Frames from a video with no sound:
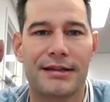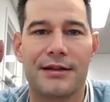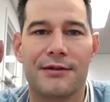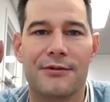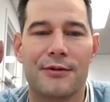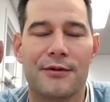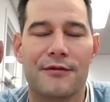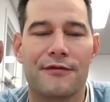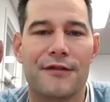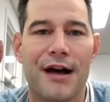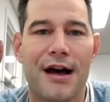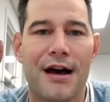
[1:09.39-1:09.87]
that
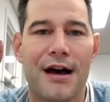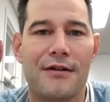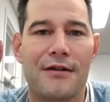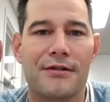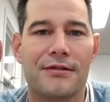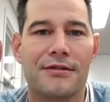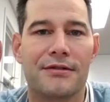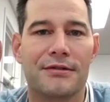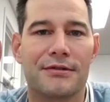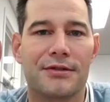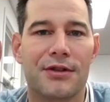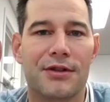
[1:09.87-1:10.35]
we
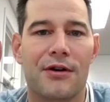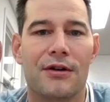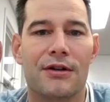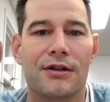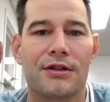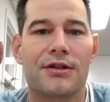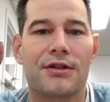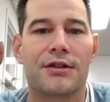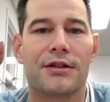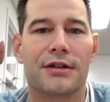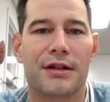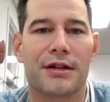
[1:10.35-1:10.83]
found called
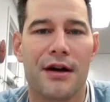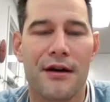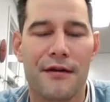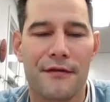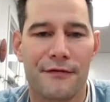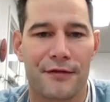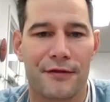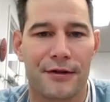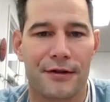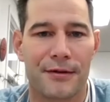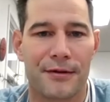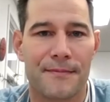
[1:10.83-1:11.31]
Clear
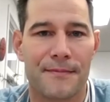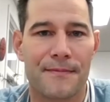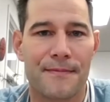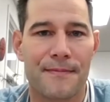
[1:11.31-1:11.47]
Comfort.